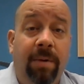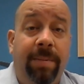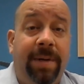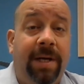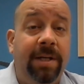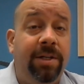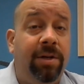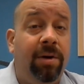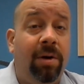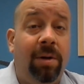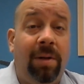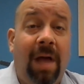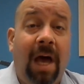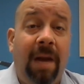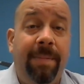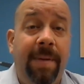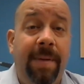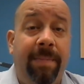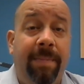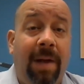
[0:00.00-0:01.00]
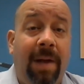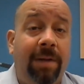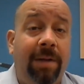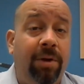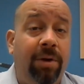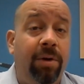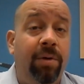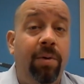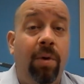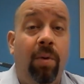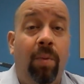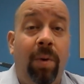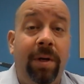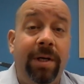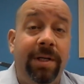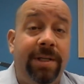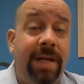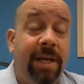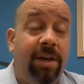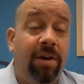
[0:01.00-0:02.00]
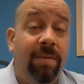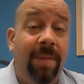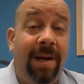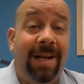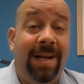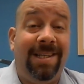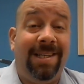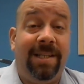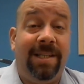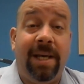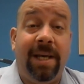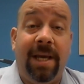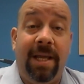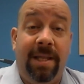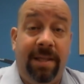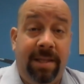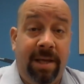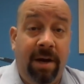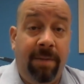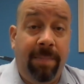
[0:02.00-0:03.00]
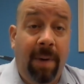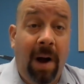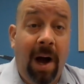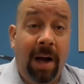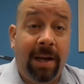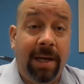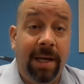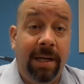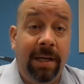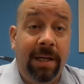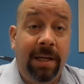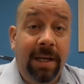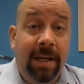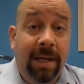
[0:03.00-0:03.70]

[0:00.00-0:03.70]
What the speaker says: because there are a lot of people out there who will want to take your money and stick it in their pocket